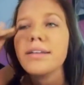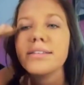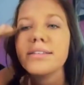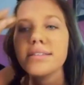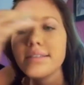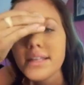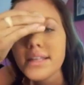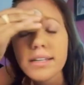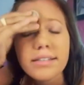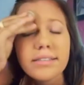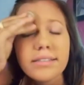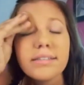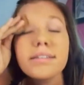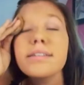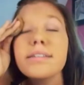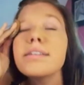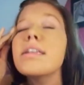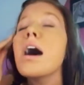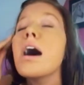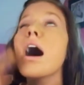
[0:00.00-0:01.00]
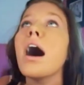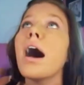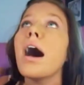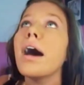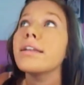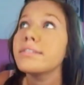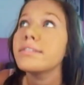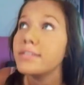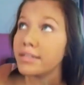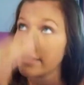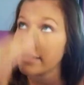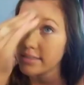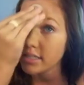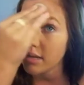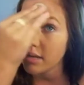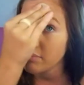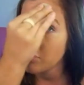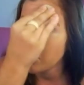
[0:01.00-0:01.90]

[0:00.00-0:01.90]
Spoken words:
That is not